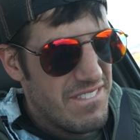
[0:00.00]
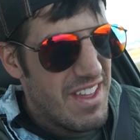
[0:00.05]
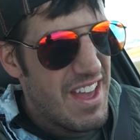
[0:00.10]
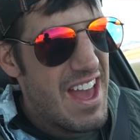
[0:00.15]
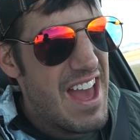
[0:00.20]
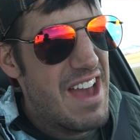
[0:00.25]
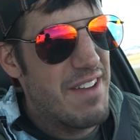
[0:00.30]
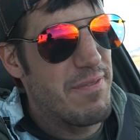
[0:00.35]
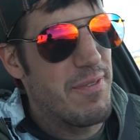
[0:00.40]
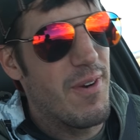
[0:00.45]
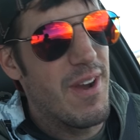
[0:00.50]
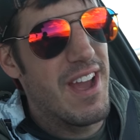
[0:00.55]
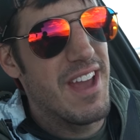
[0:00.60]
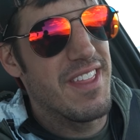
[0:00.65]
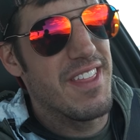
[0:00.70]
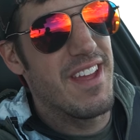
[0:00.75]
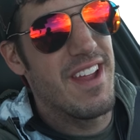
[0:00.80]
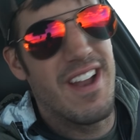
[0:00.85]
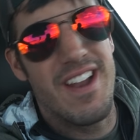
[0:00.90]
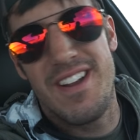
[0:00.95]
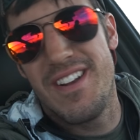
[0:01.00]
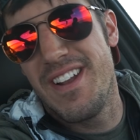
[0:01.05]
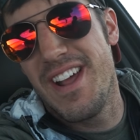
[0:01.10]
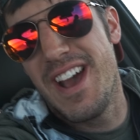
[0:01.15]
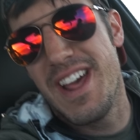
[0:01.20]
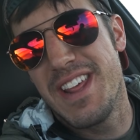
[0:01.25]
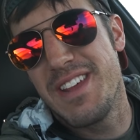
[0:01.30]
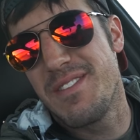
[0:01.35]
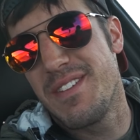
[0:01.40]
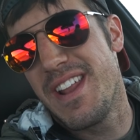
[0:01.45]
halfway there.
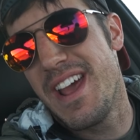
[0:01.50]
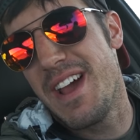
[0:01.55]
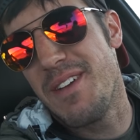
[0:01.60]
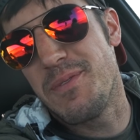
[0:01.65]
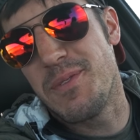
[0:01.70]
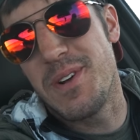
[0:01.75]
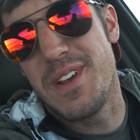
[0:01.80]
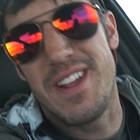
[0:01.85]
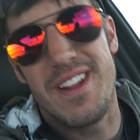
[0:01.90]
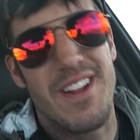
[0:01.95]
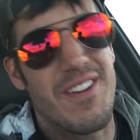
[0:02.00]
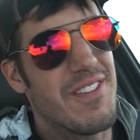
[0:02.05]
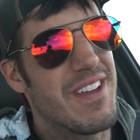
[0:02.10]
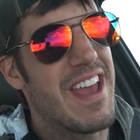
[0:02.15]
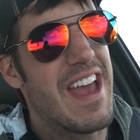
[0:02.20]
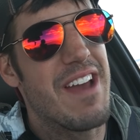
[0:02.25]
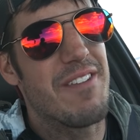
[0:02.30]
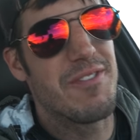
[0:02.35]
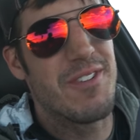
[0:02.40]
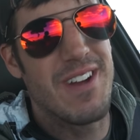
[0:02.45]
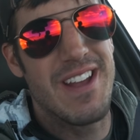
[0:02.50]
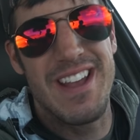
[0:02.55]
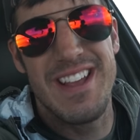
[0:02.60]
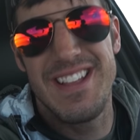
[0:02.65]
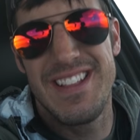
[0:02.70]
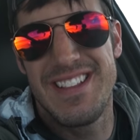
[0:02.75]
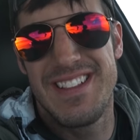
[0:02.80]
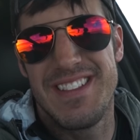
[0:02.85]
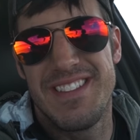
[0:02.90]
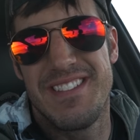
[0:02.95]
Not even halfway. Are we halfway?
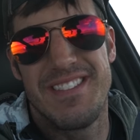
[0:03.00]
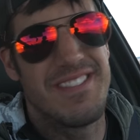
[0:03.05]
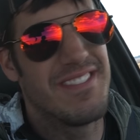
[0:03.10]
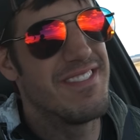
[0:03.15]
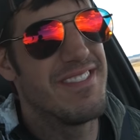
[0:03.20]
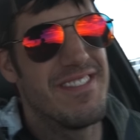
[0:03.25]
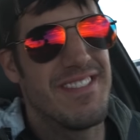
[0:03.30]
No, we're